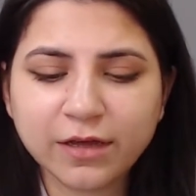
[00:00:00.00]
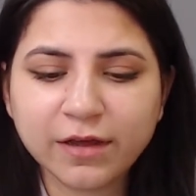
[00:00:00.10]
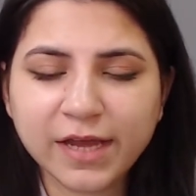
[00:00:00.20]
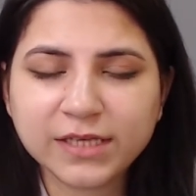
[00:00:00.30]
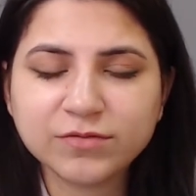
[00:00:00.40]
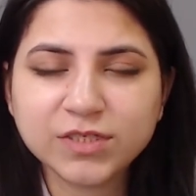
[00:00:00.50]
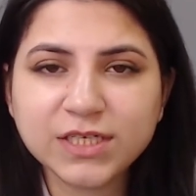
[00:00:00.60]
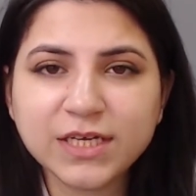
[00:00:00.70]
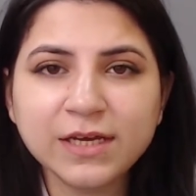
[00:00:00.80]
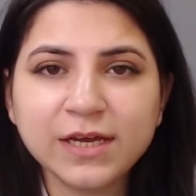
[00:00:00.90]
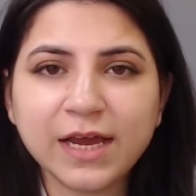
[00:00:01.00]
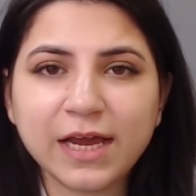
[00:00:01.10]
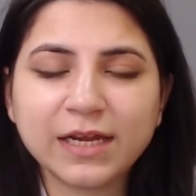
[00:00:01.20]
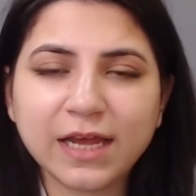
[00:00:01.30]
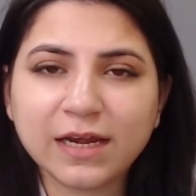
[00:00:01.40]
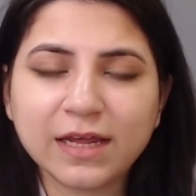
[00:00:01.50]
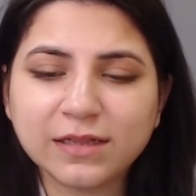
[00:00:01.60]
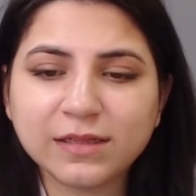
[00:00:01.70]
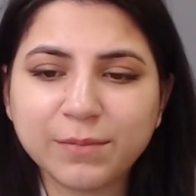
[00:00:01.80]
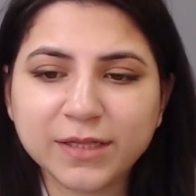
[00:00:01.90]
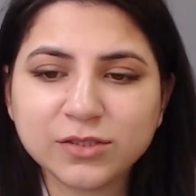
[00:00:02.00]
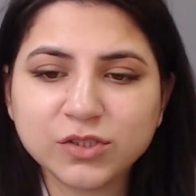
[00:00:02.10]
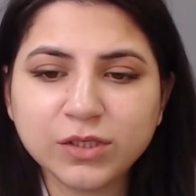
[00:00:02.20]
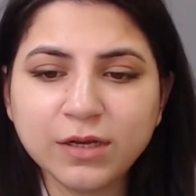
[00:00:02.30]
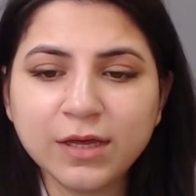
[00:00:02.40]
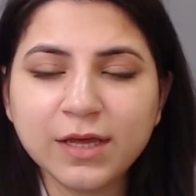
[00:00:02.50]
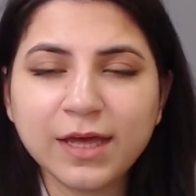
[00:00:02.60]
activity, and can kill the pathogen.